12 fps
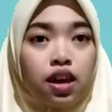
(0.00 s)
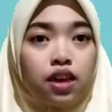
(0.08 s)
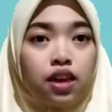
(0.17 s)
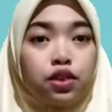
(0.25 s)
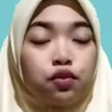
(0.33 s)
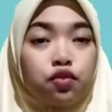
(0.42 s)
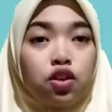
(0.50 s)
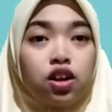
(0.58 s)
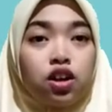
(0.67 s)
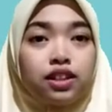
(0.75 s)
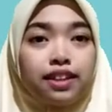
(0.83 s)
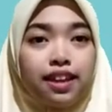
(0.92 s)
And the
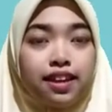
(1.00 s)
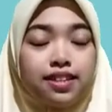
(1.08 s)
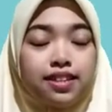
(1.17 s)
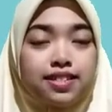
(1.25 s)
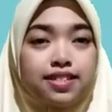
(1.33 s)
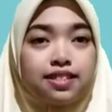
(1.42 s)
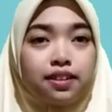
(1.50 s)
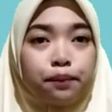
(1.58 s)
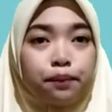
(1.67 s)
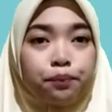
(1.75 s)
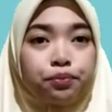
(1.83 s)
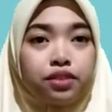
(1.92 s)
fourth is,
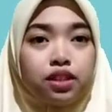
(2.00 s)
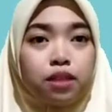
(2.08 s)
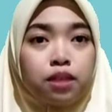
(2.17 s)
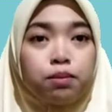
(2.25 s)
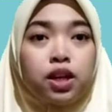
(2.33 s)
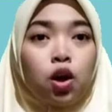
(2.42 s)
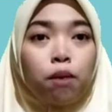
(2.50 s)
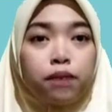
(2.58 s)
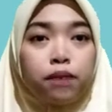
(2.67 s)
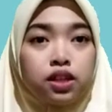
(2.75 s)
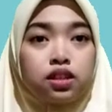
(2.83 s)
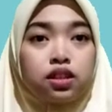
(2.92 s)
be
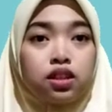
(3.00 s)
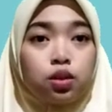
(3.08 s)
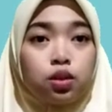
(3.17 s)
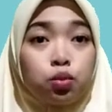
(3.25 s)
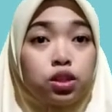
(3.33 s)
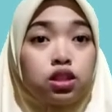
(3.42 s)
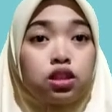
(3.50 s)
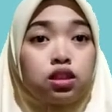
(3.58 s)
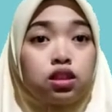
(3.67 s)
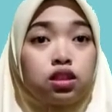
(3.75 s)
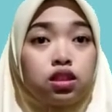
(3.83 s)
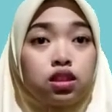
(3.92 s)
committed with
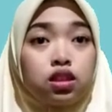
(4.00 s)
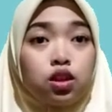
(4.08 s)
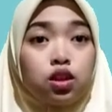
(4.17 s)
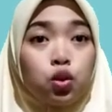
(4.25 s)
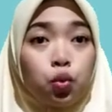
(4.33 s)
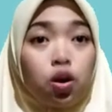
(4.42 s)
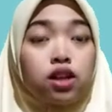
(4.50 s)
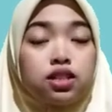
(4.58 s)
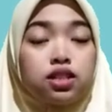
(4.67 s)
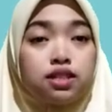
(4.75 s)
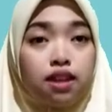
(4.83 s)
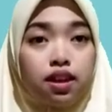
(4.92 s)
your
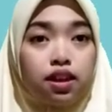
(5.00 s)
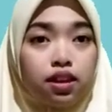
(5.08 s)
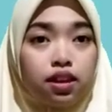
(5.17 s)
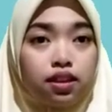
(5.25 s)
saying.